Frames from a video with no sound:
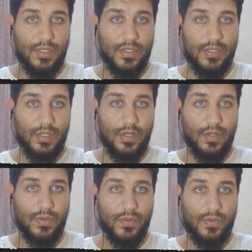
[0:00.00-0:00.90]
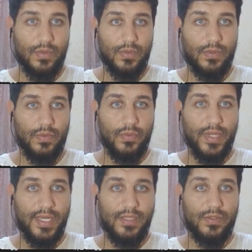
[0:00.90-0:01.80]
So we
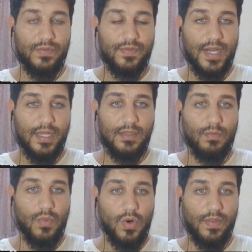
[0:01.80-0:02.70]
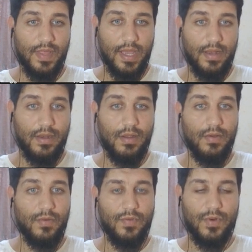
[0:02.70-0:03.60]
need to find more than
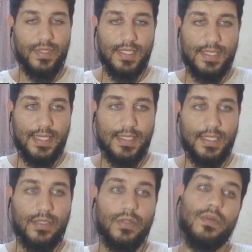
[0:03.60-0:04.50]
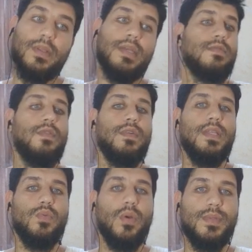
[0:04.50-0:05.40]
46 internal links for this
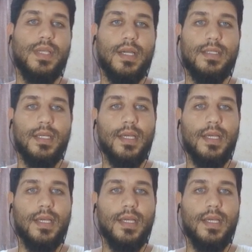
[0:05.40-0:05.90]
website.